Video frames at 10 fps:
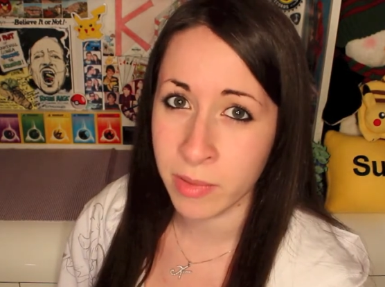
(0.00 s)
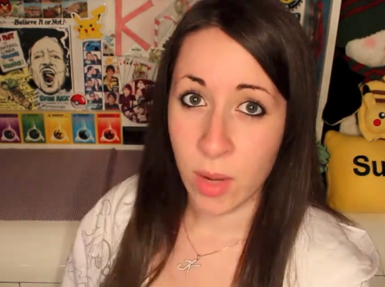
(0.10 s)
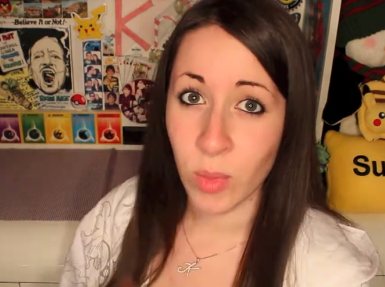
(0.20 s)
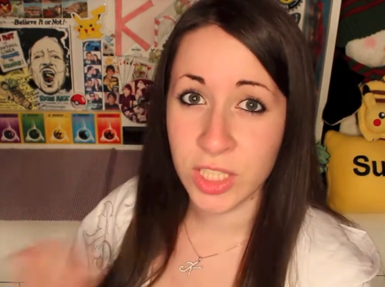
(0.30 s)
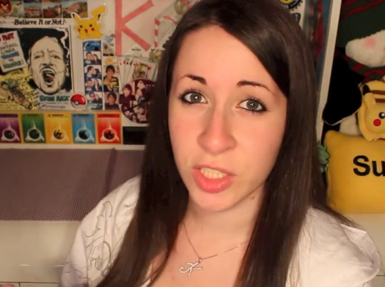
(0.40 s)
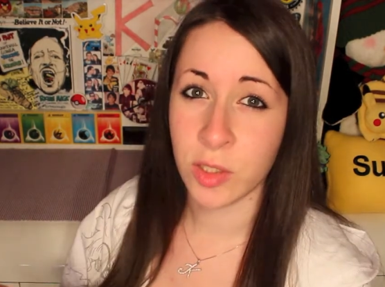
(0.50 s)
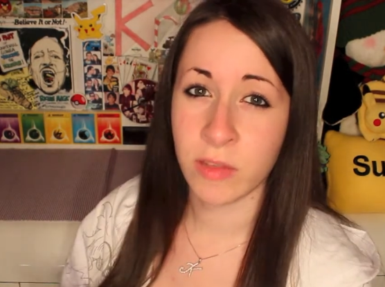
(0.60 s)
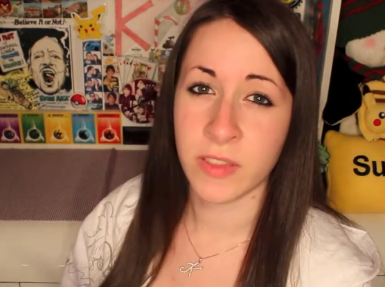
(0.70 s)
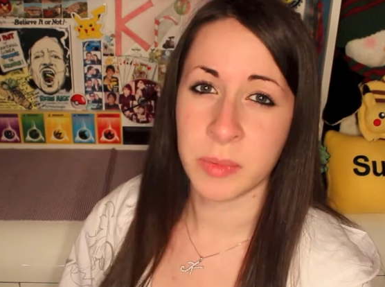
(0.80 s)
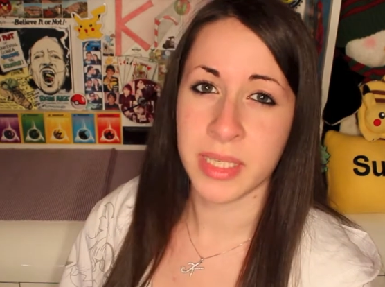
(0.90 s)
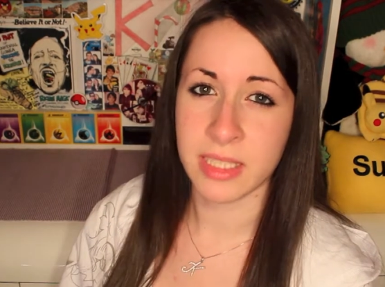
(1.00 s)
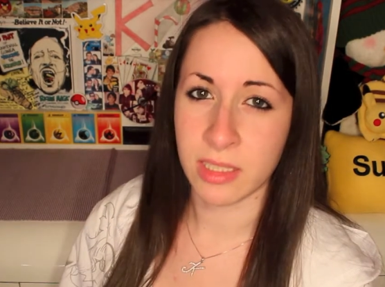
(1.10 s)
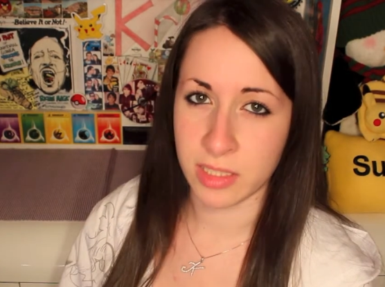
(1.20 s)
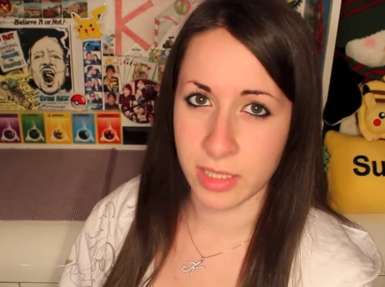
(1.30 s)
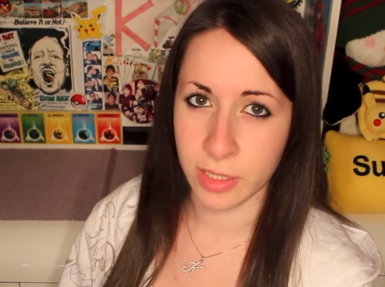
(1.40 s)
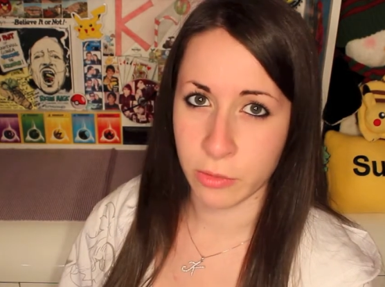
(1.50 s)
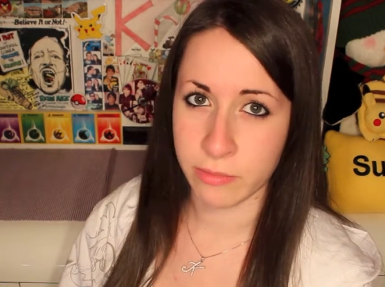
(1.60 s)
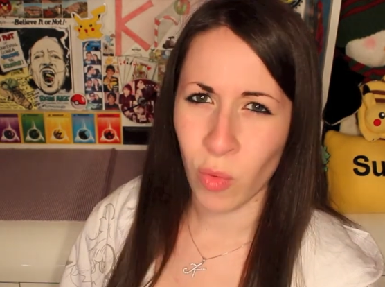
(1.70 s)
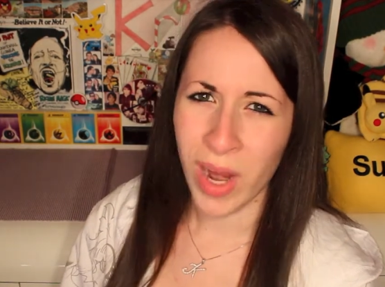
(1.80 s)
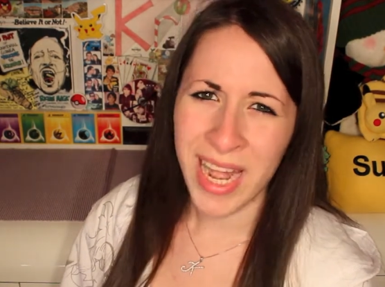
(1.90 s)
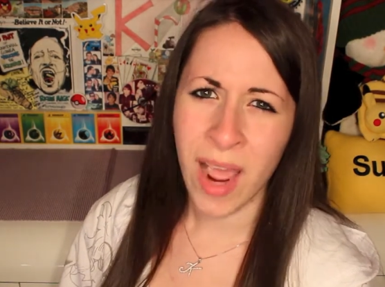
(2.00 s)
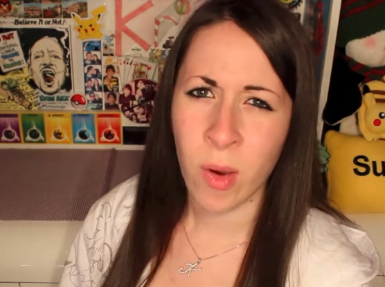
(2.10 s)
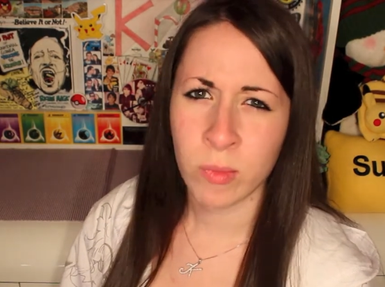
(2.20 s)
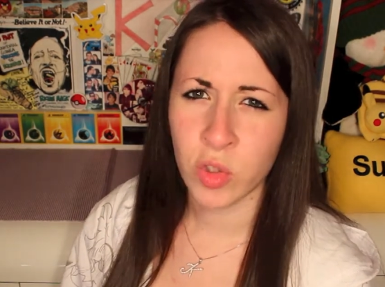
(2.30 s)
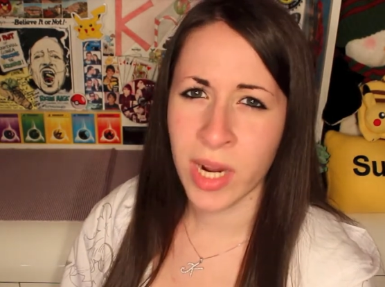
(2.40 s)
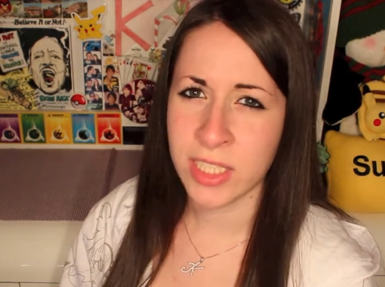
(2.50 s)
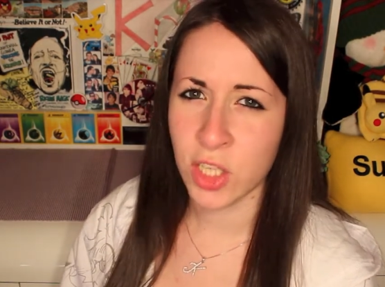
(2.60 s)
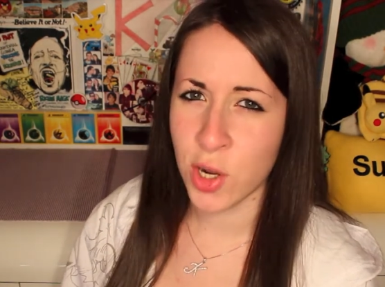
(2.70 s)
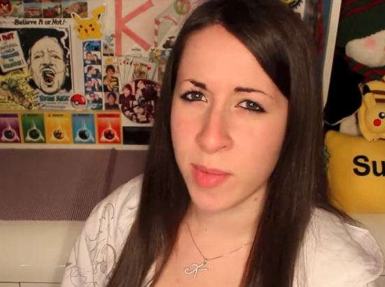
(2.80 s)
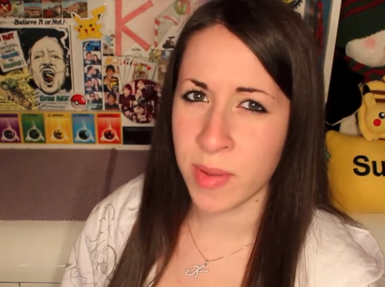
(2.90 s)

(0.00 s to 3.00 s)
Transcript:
Speaker 1: And what do you do if it's being done to you? Right now, I'm trying turning